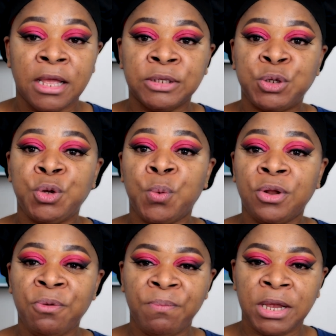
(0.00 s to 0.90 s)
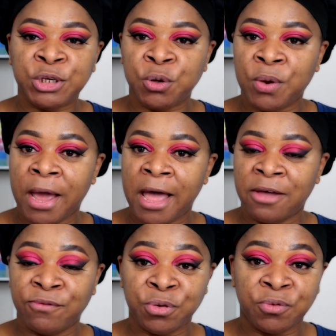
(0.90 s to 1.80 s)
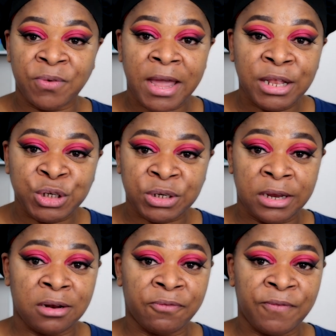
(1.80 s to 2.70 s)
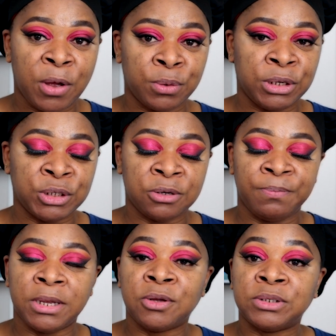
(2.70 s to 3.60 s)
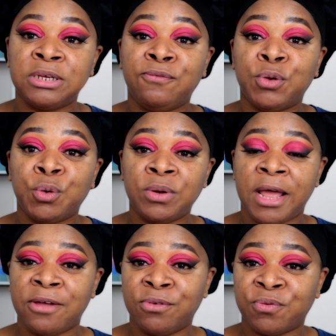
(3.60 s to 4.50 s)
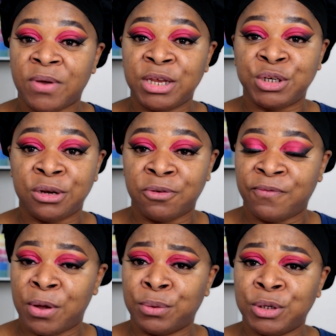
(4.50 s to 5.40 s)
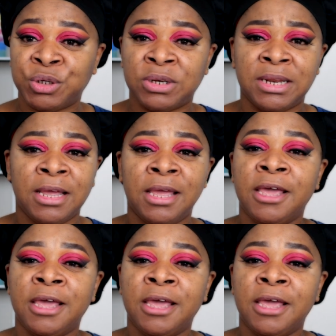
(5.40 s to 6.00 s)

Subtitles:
So you want to make sure you have your right shade of foundation, because if you don't have the right shade of foundation,